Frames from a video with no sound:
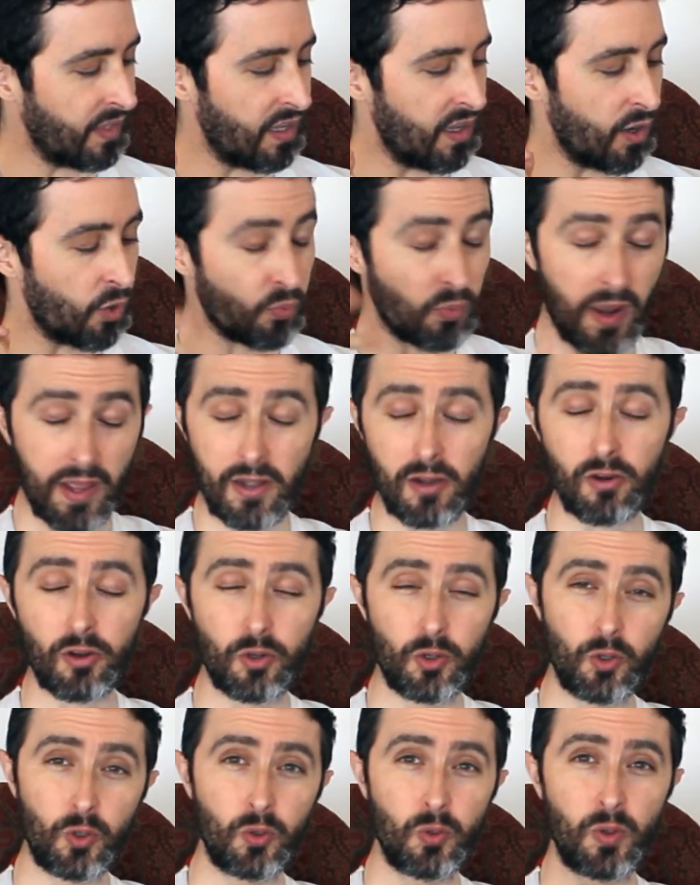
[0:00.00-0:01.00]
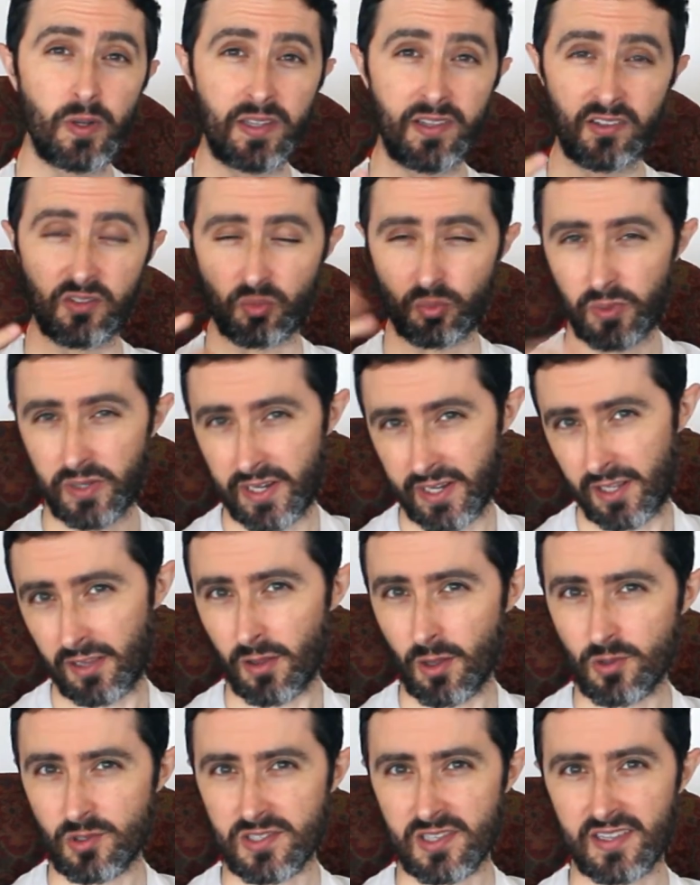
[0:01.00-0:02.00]
a writer who is reading
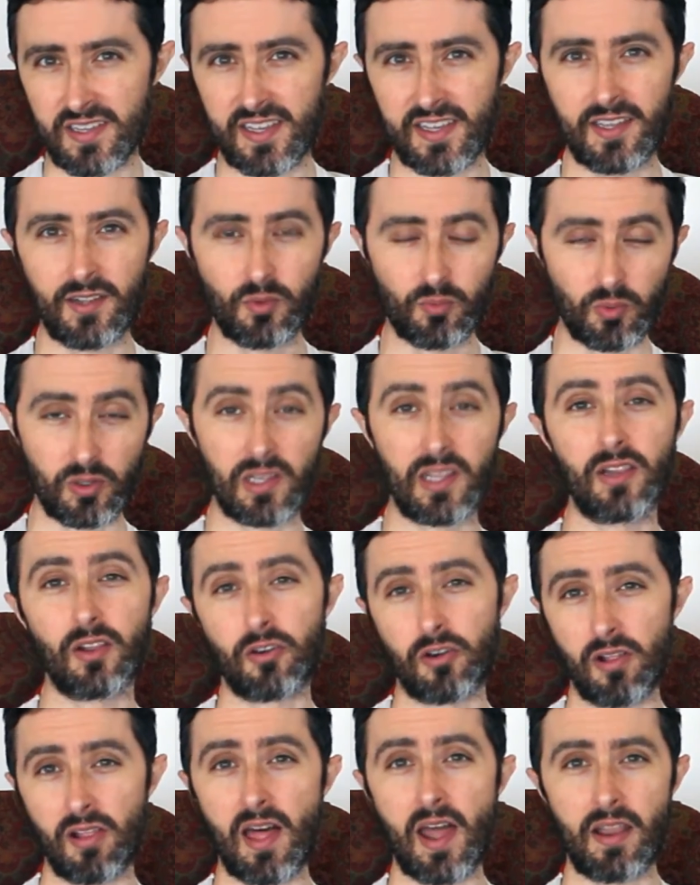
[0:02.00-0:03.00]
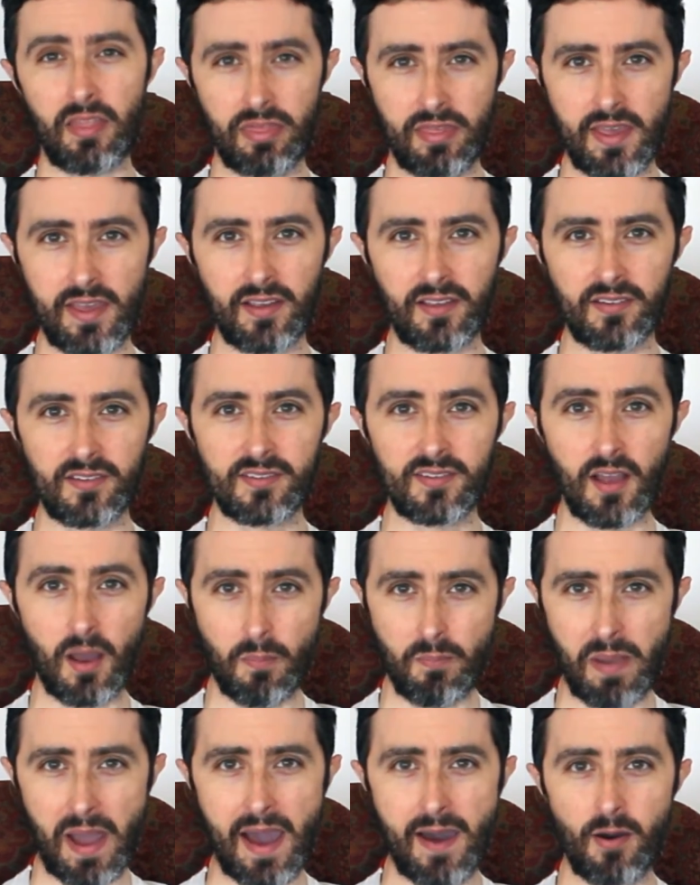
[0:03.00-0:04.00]
closely can really learn a lot of things
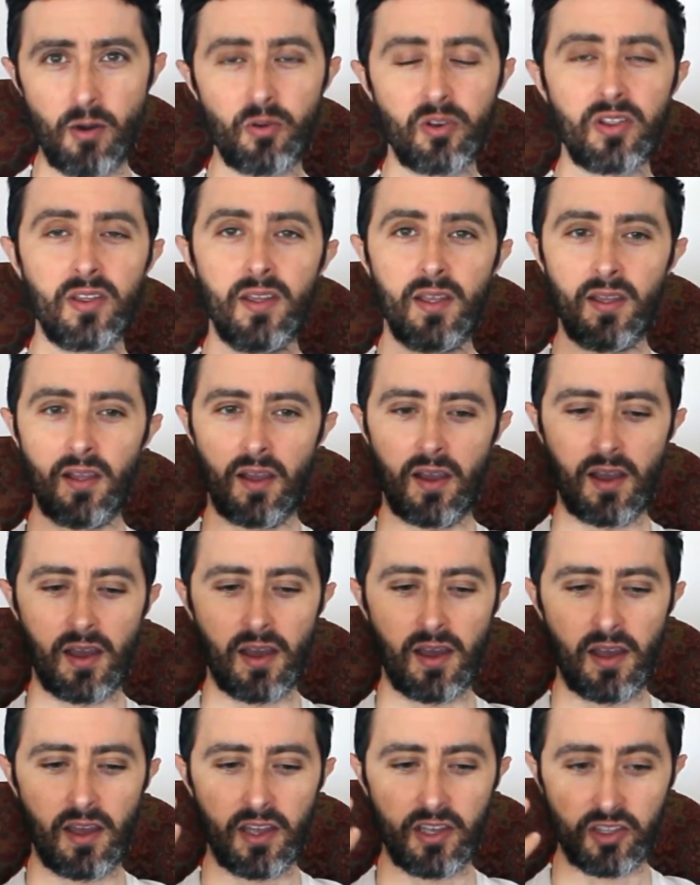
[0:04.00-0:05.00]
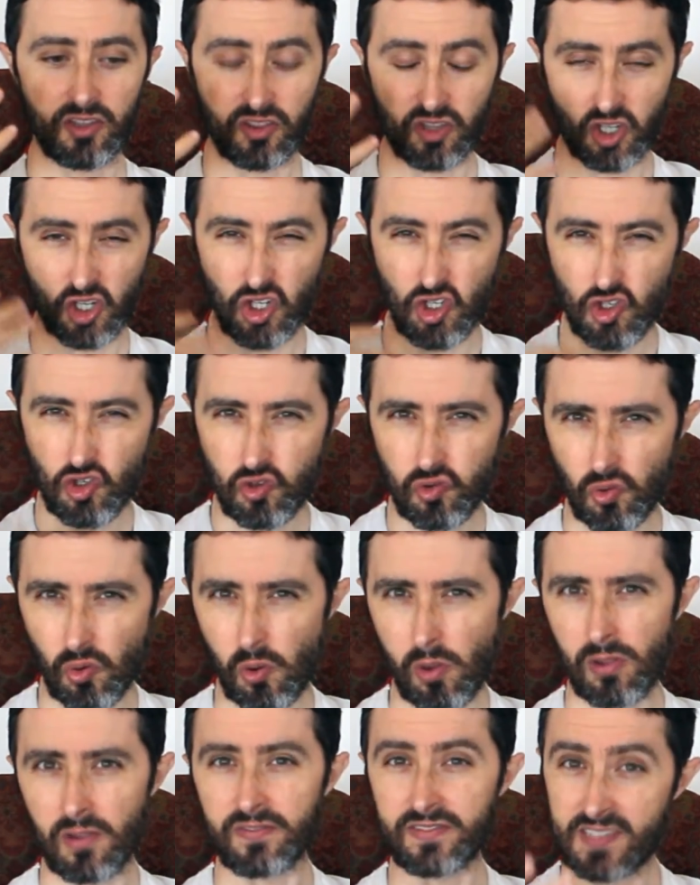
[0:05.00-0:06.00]
about the
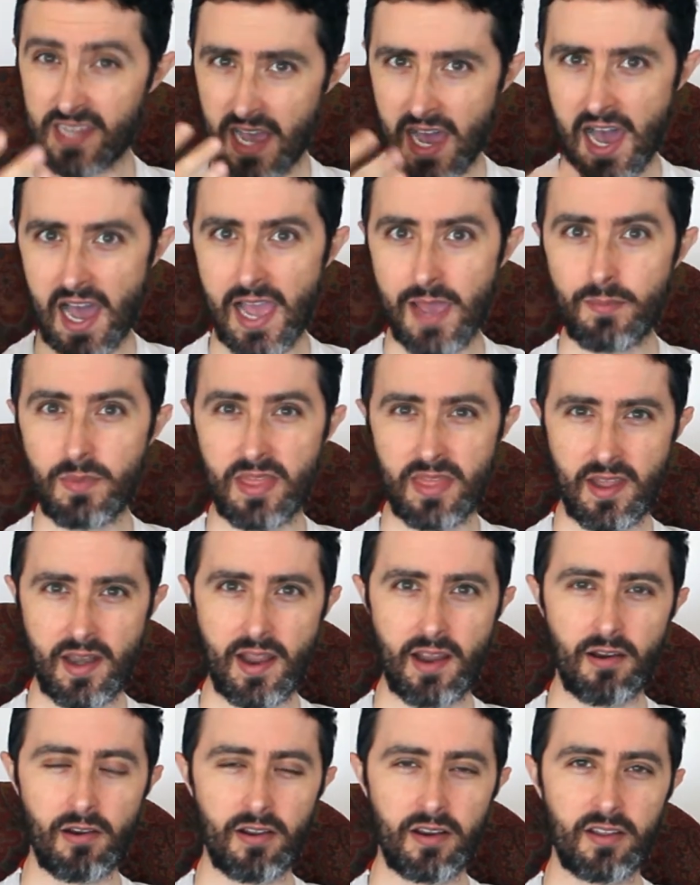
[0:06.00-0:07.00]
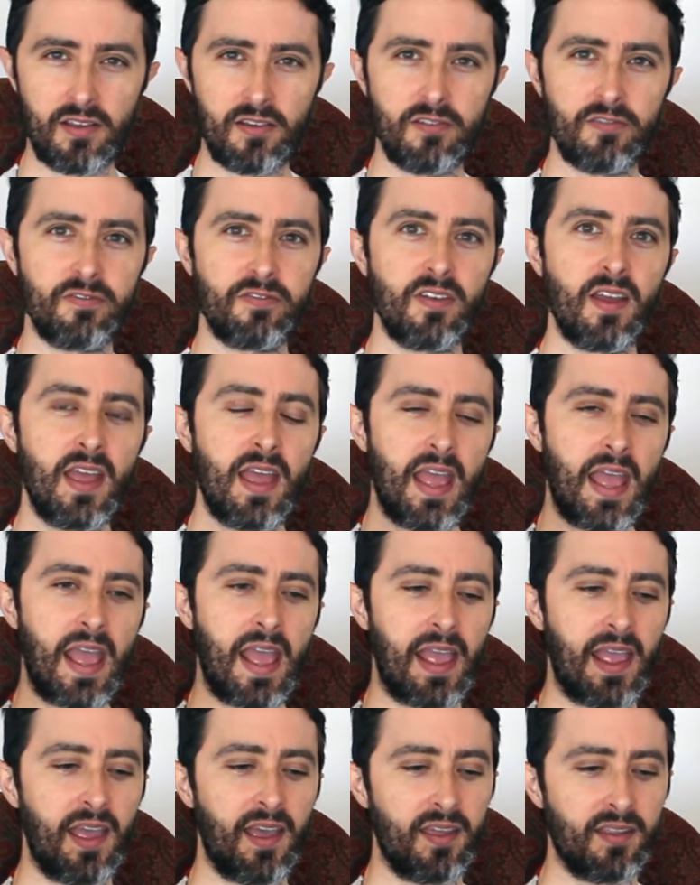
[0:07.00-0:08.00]
control of time in the narrative
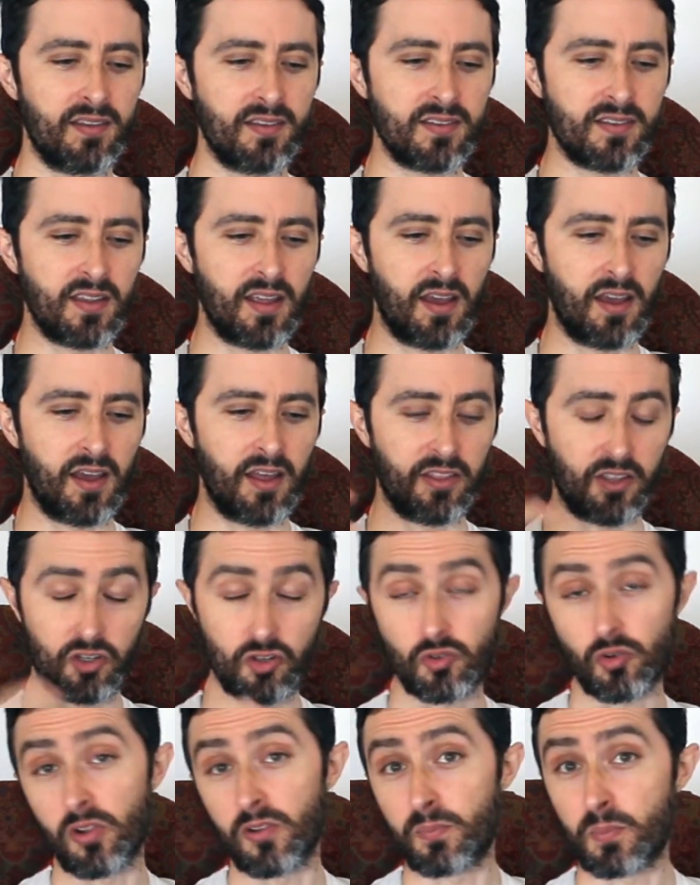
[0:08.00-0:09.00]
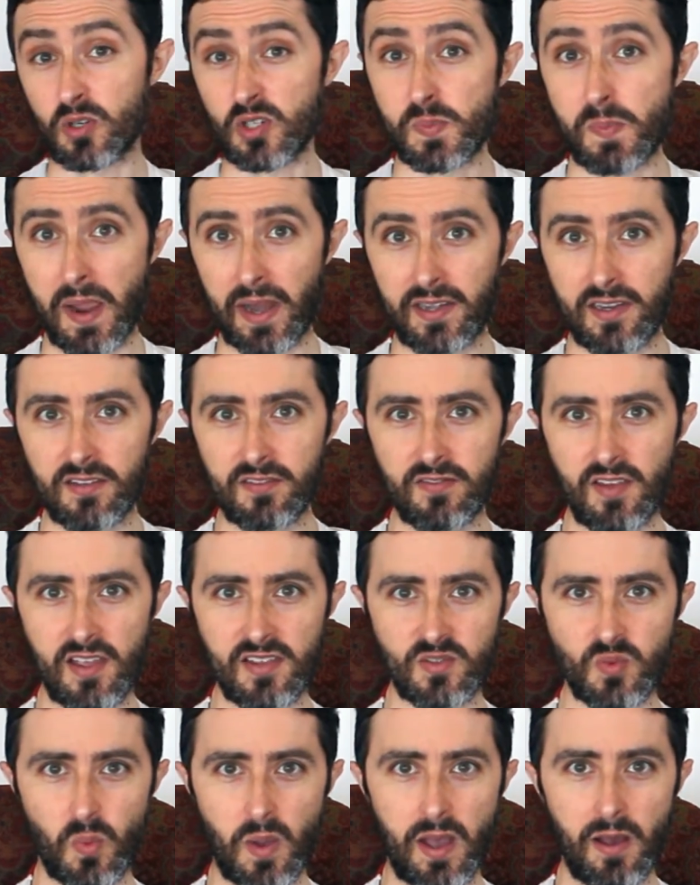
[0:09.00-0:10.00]
and the control of perspective
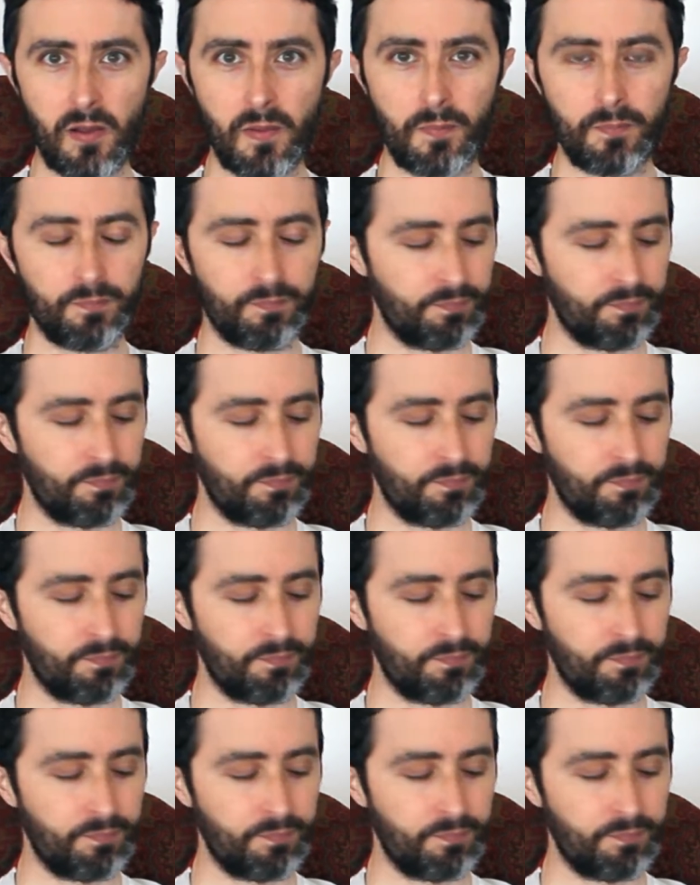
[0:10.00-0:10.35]
as well.